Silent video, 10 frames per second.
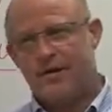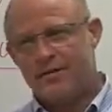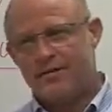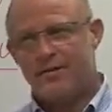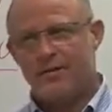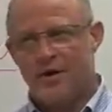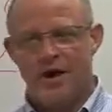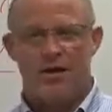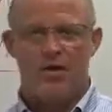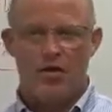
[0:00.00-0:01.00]
So
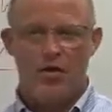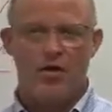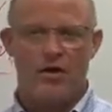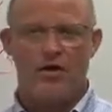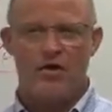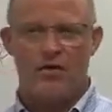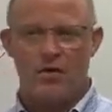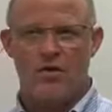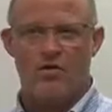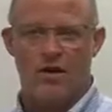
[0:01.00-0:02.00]
I could
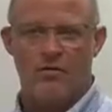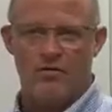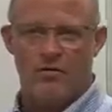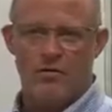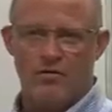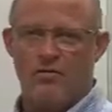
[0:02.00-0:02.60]
go that route,